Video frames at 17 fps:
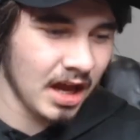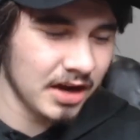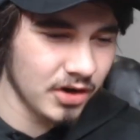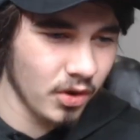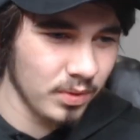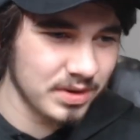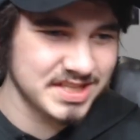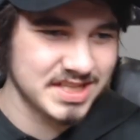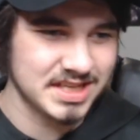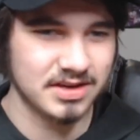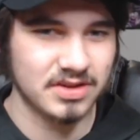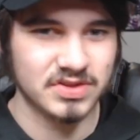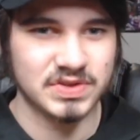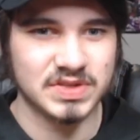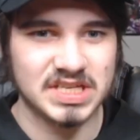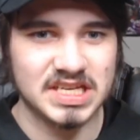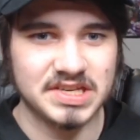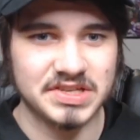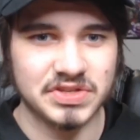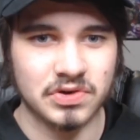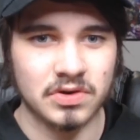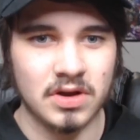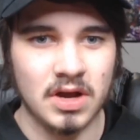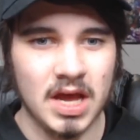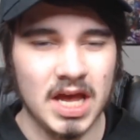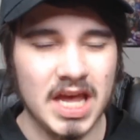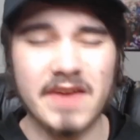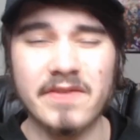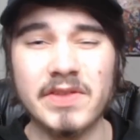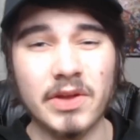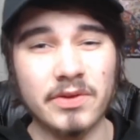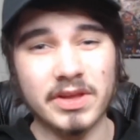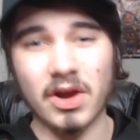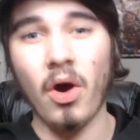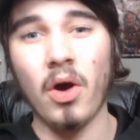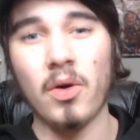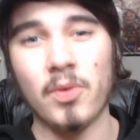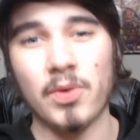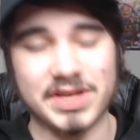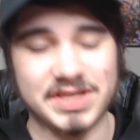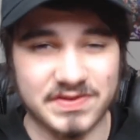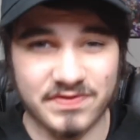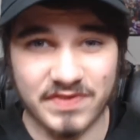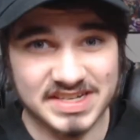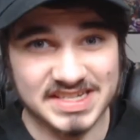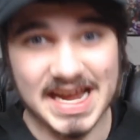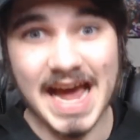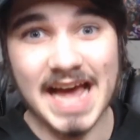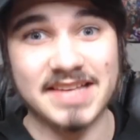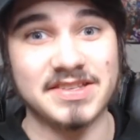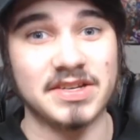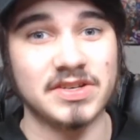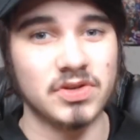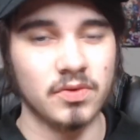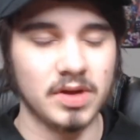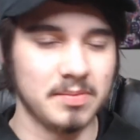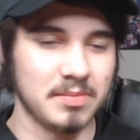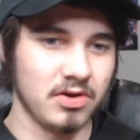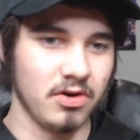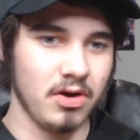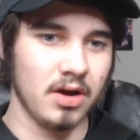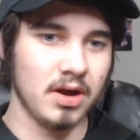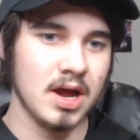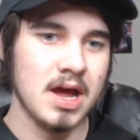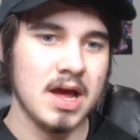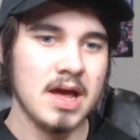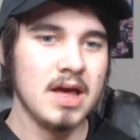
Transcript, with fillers: don't want to see another teaser, even though the artwork is fantastic, don't get me wrong.